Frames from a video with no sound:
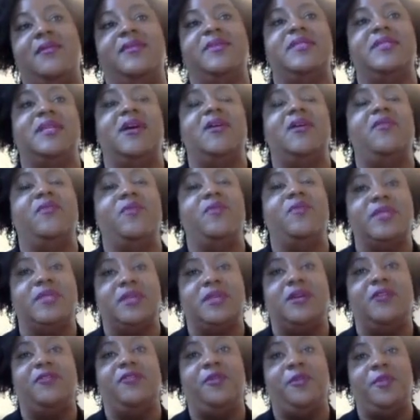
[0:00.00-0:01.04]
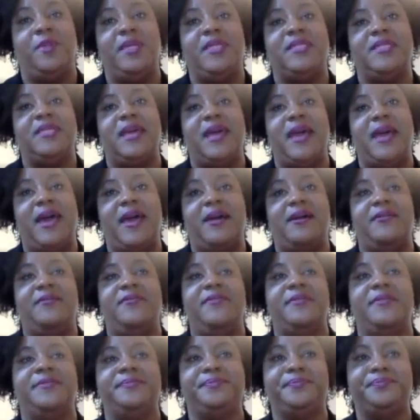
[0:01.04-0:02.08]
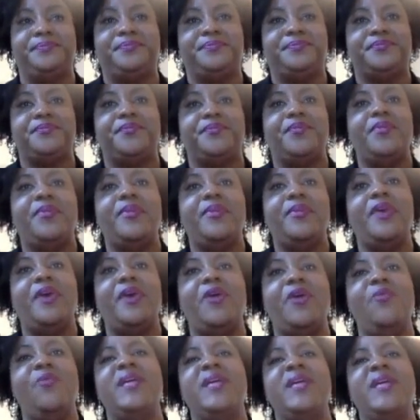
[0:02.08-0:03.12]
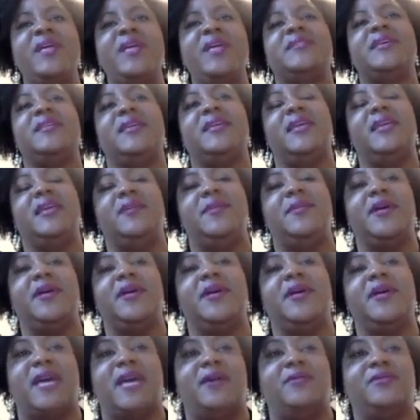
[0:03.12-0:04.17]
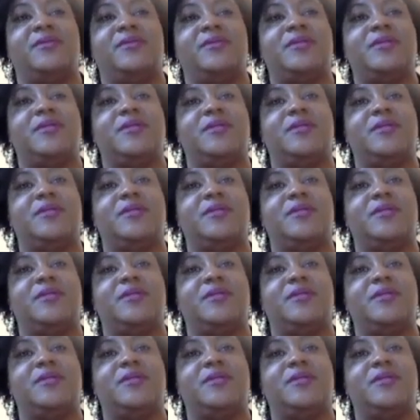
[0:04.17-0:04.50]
itself was good for me to have when sending emails out to the